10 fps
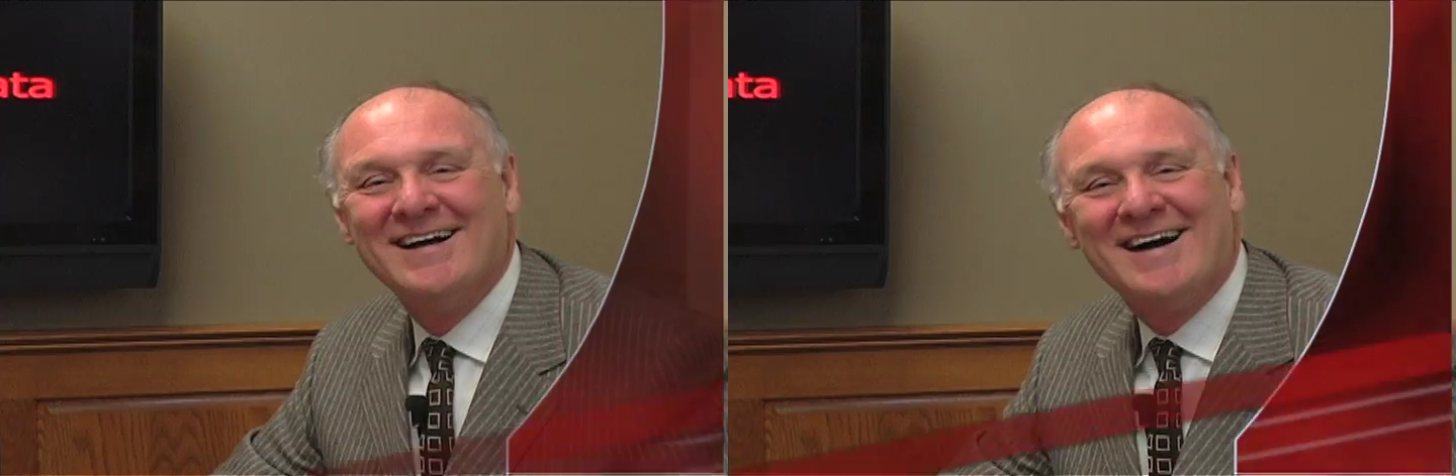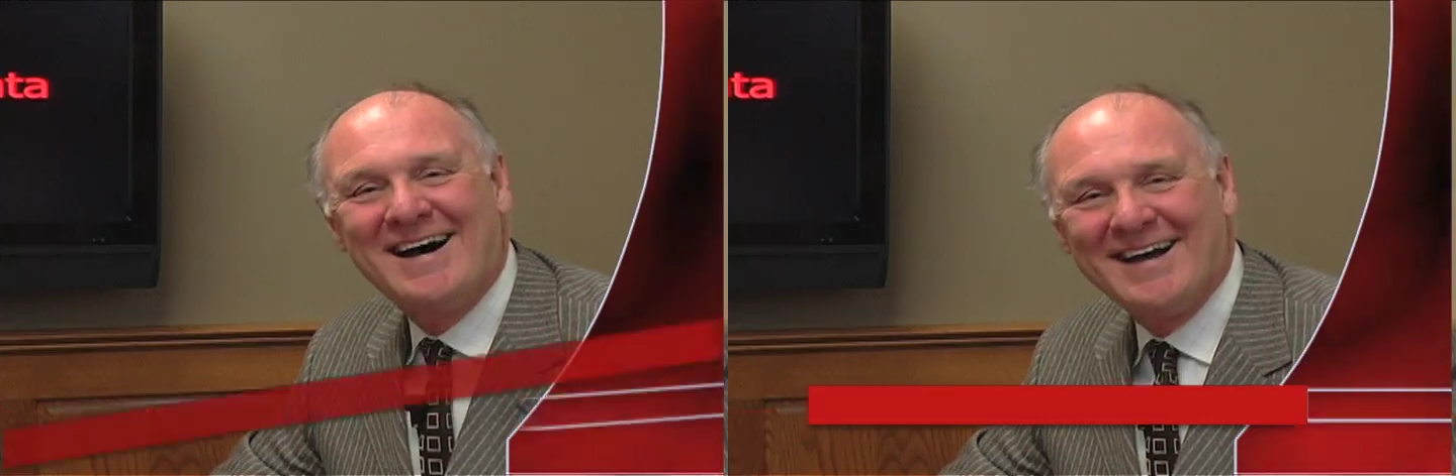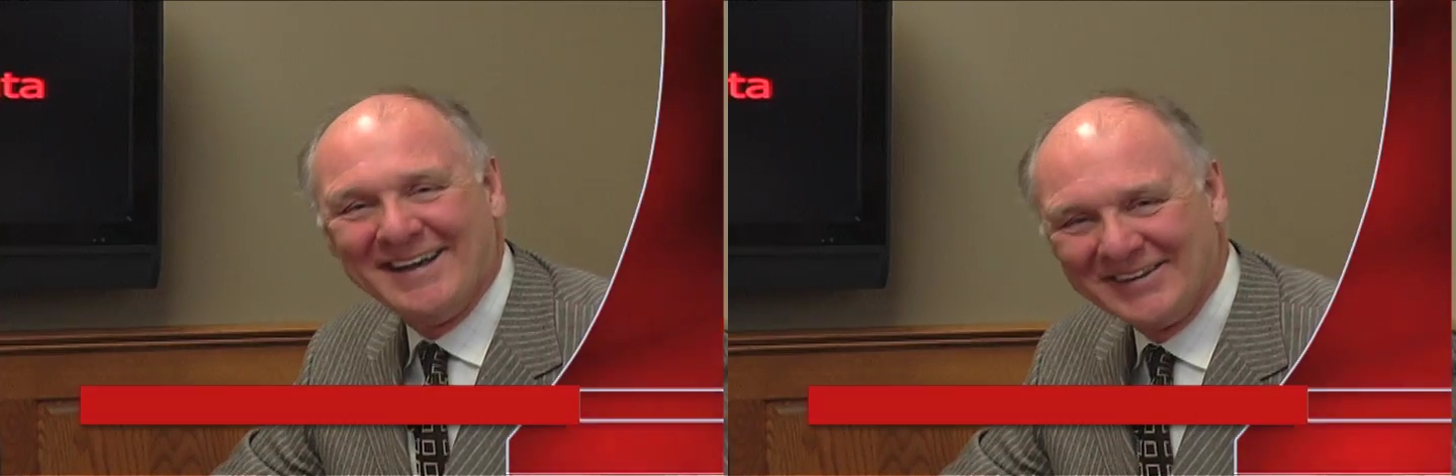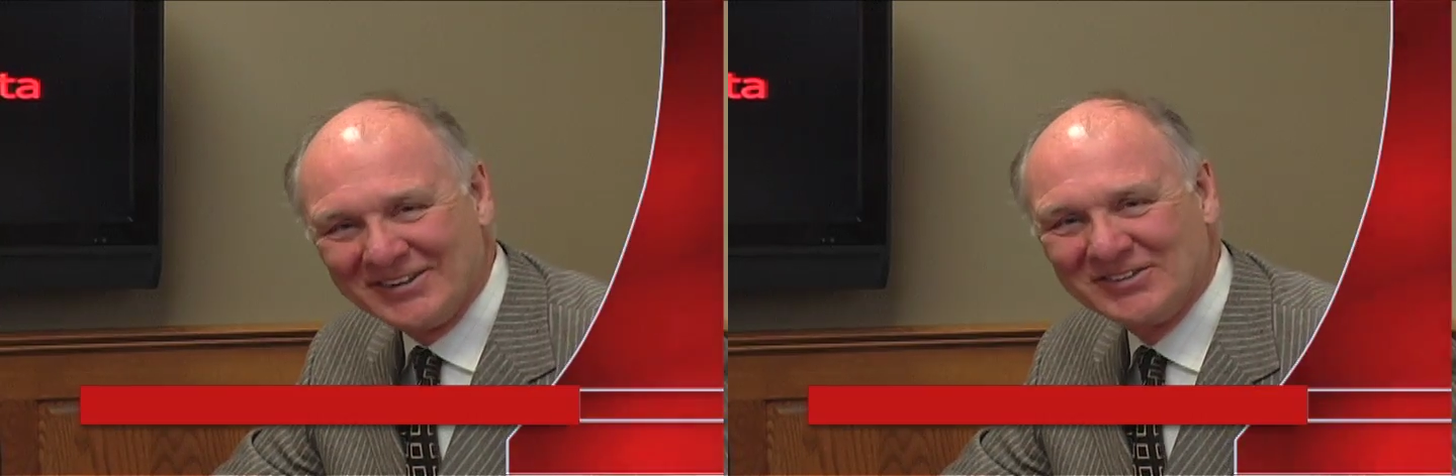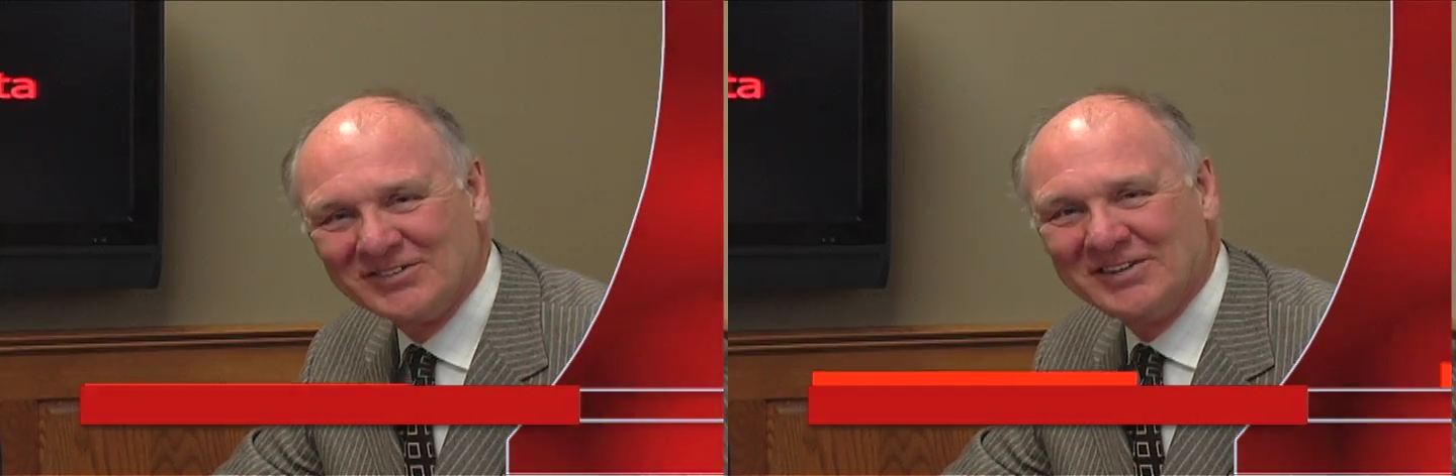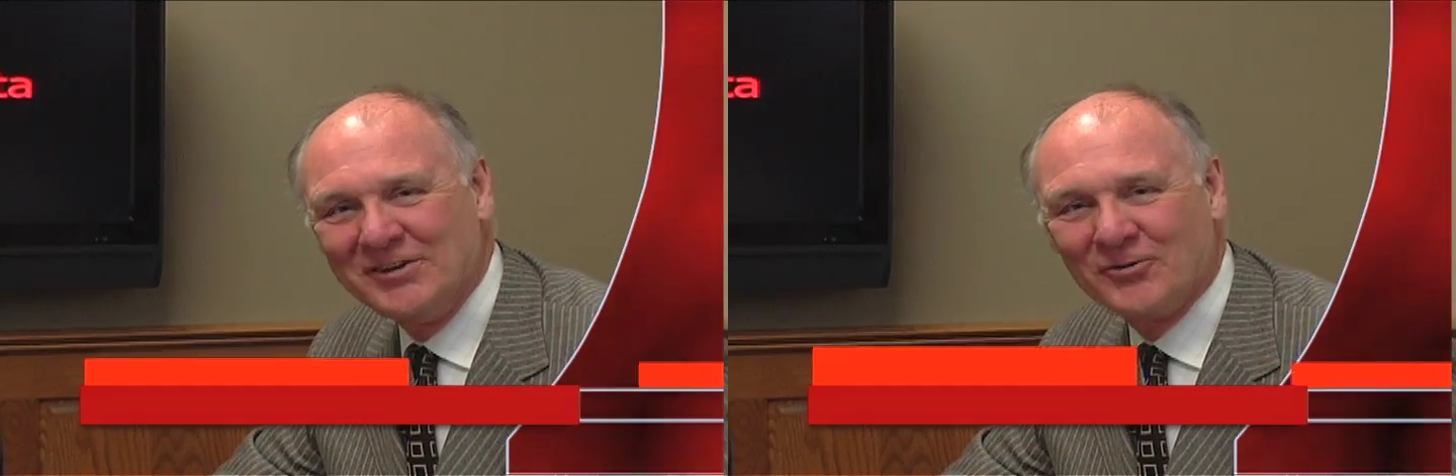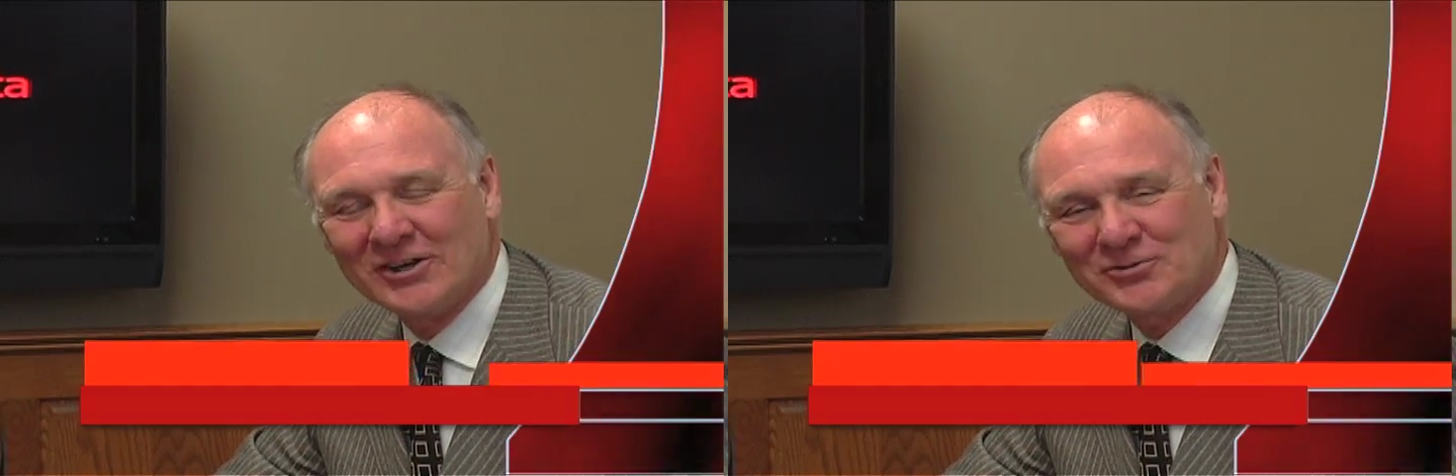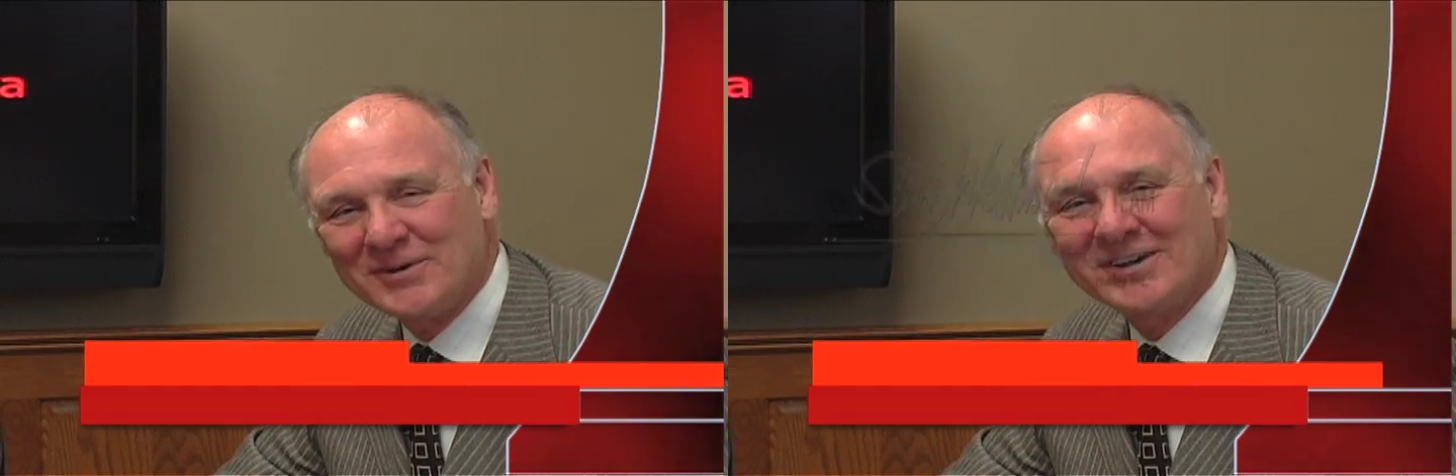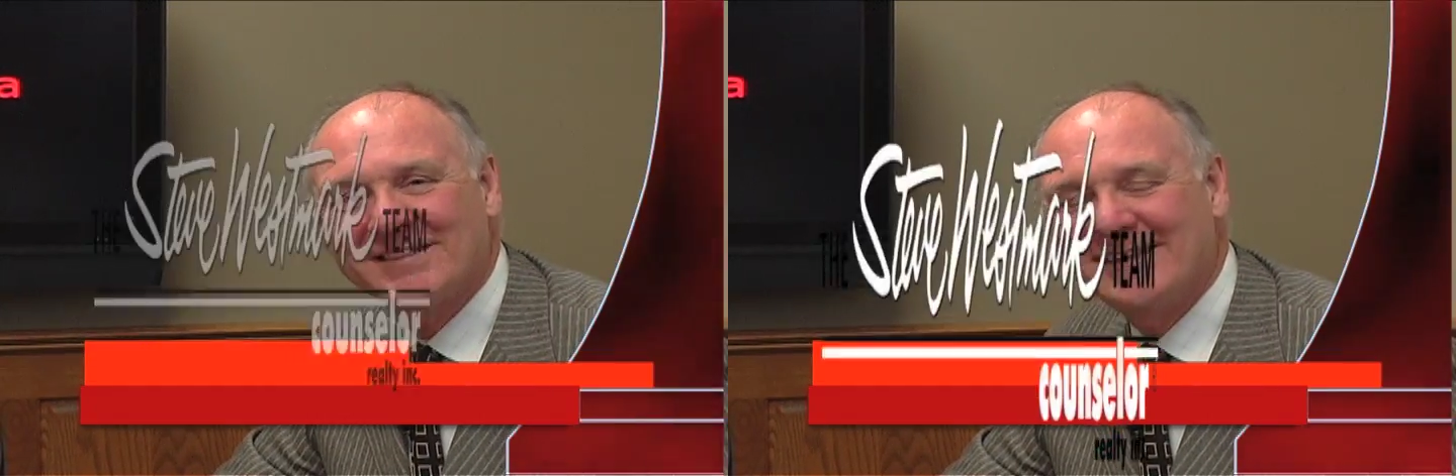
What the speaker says: Hi, this is Steve Westmark.